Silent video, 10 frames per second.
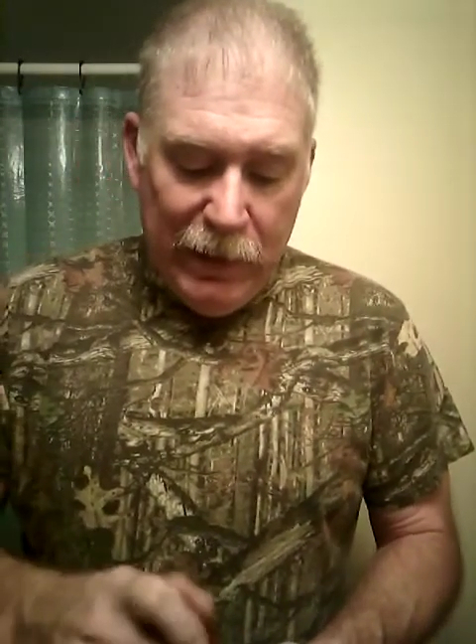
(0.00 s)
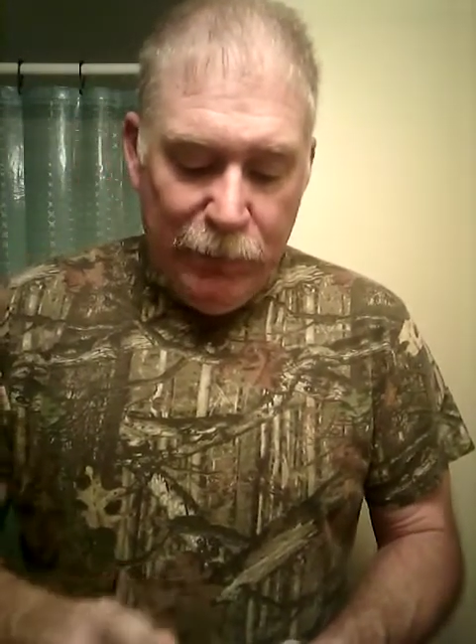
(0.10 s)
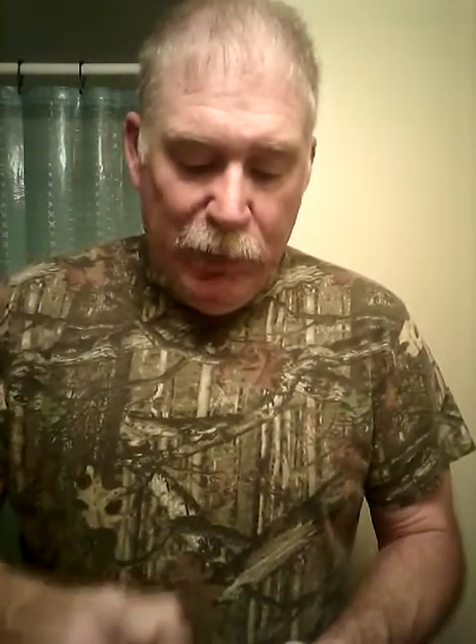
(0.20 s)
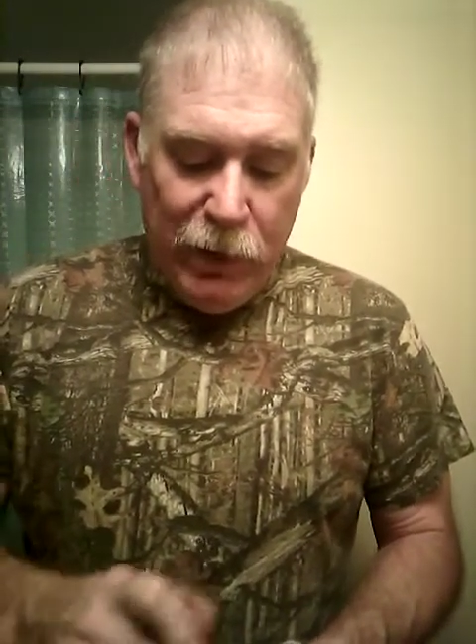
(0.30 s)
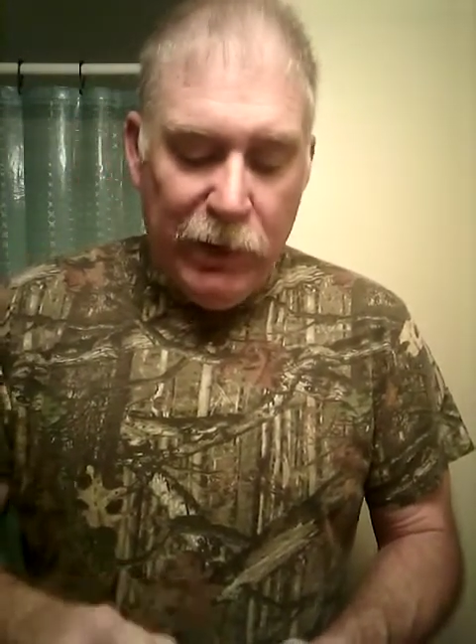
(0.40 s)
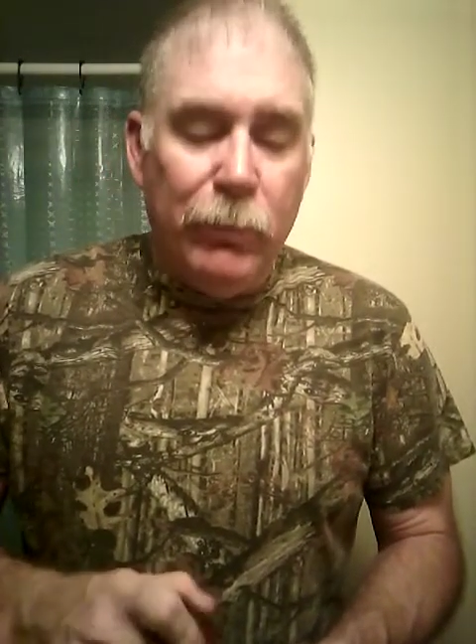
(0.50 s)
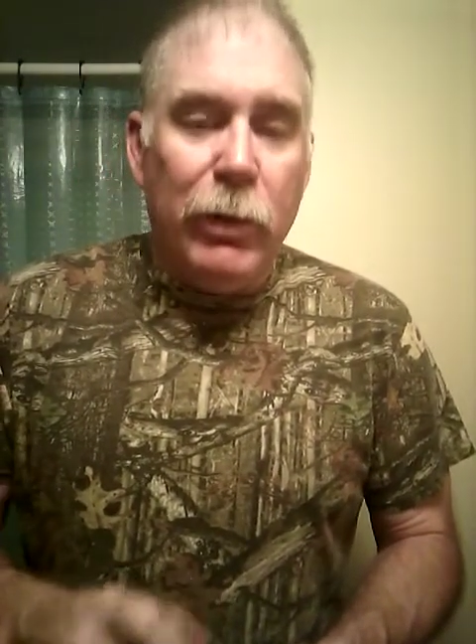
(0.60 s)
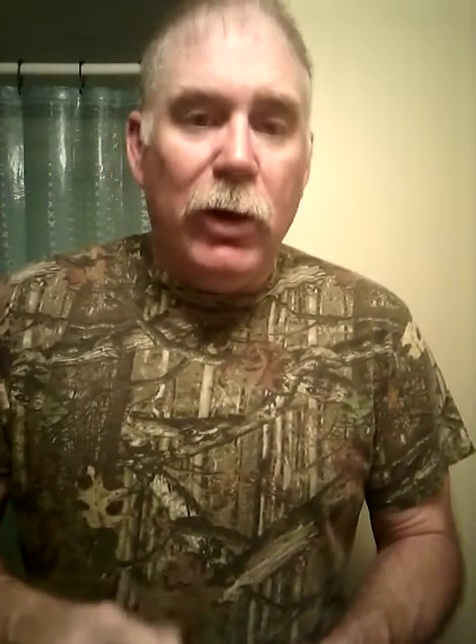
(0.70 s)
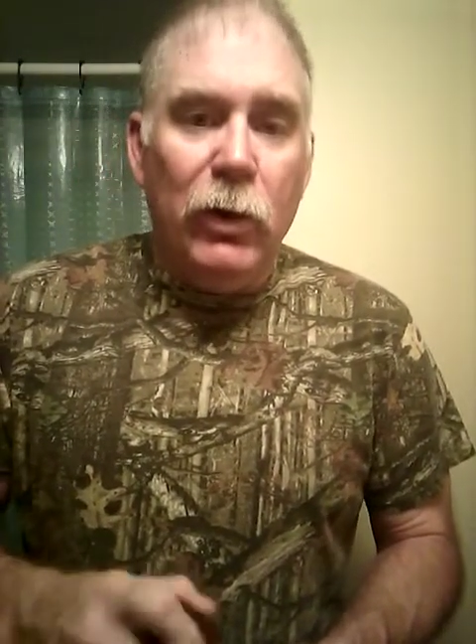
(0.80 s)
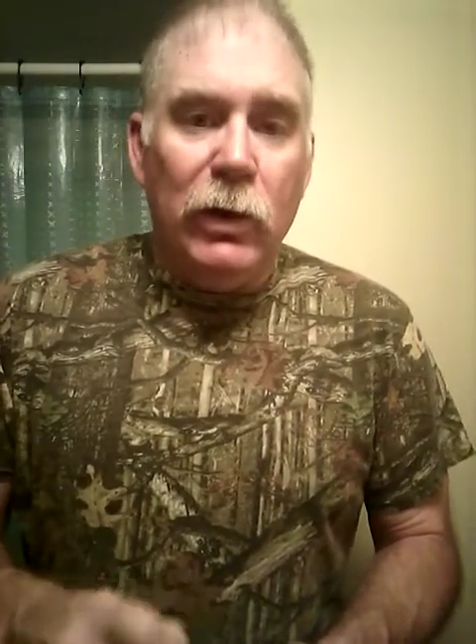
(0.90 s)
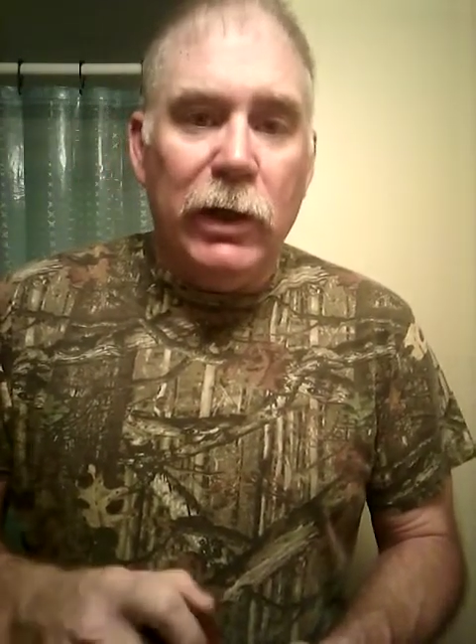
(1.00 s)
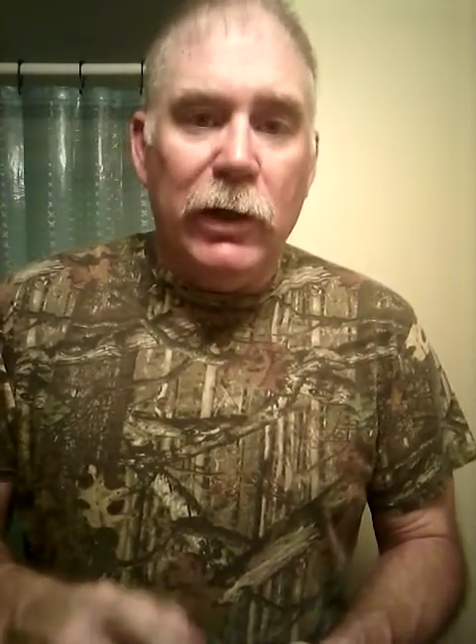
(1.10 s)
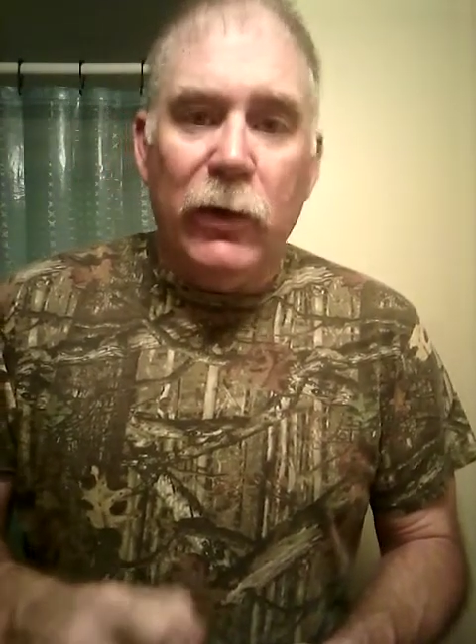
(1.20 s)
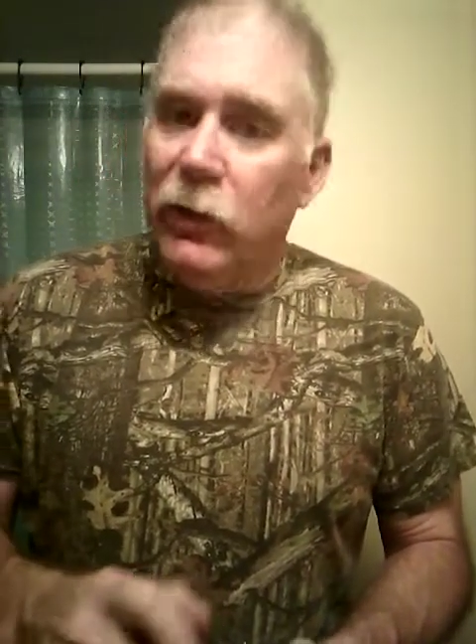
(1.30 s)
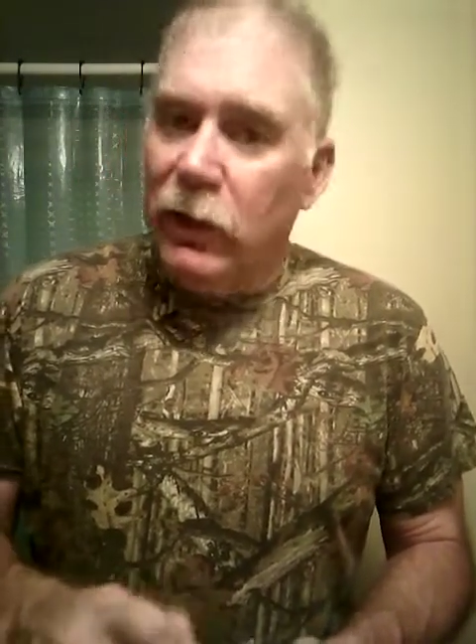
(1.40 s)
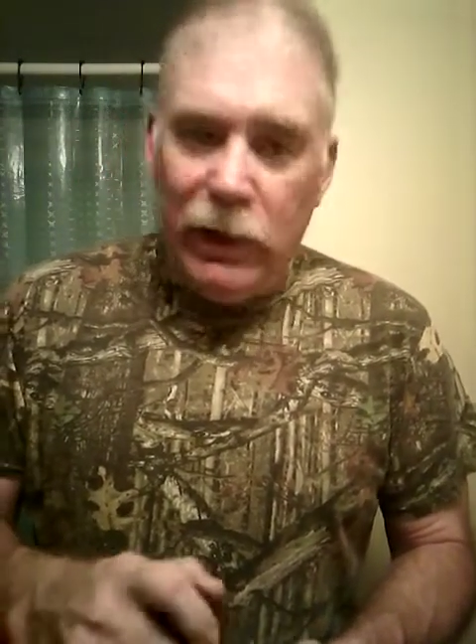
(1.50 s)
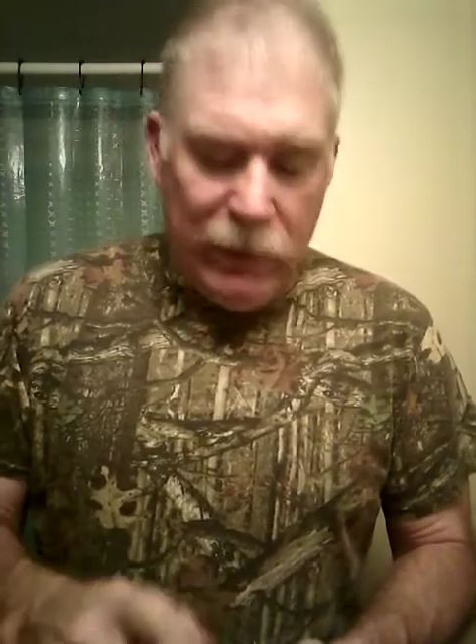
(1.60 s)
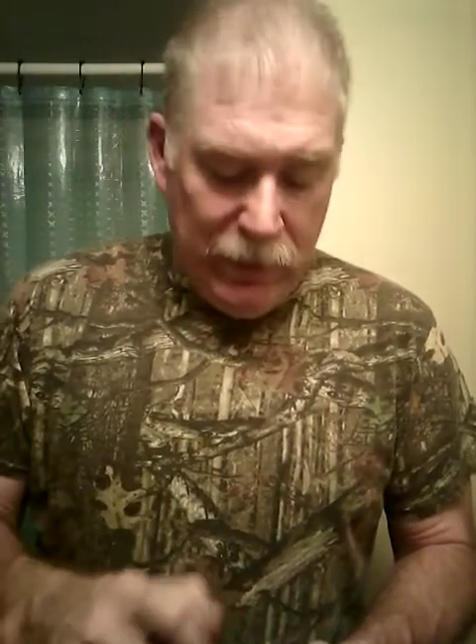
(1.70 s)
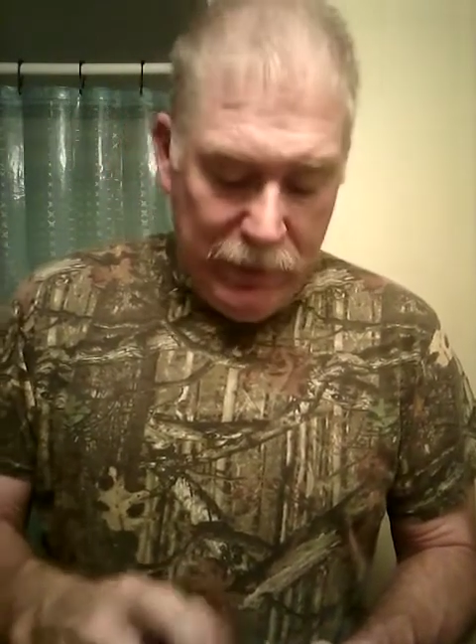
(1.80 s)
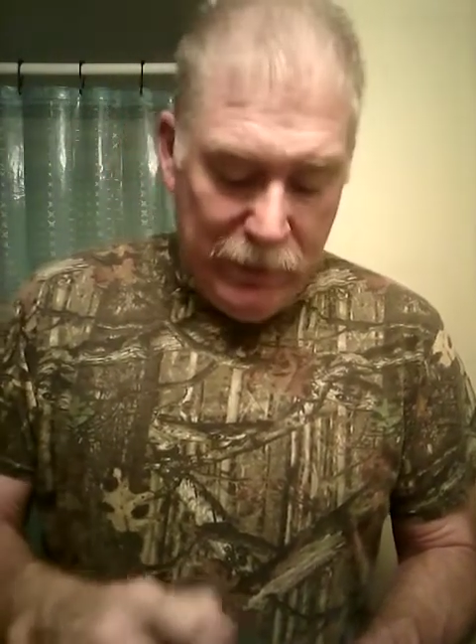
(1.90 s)
they put it in a bowl and they go to the
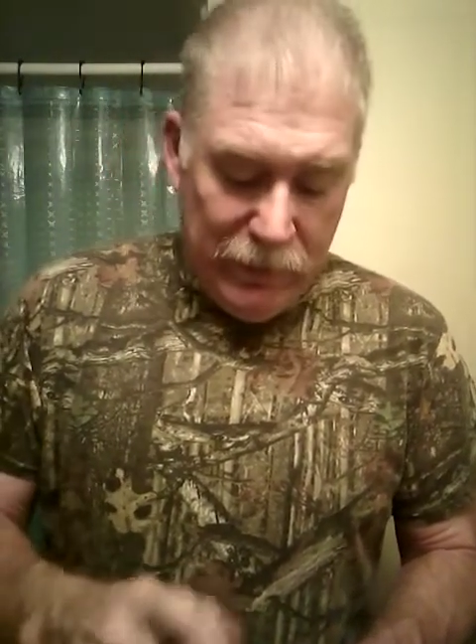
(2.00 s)
lathering.